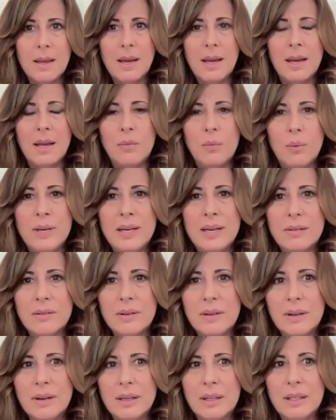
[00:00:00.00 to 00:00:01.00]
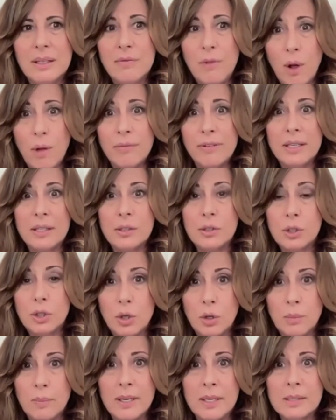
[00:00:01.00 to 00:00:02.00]
And we are evolving as
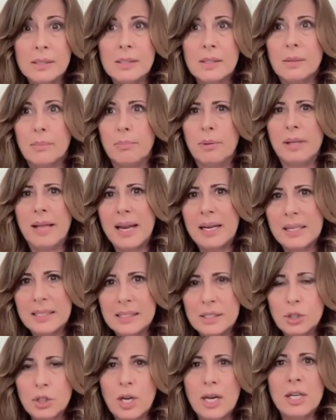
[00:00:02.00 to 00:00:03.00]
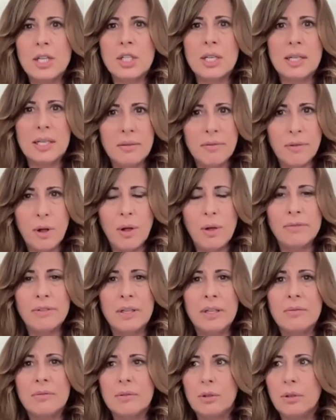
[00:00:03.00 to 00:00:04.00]
humans. The planet is changing and evolving.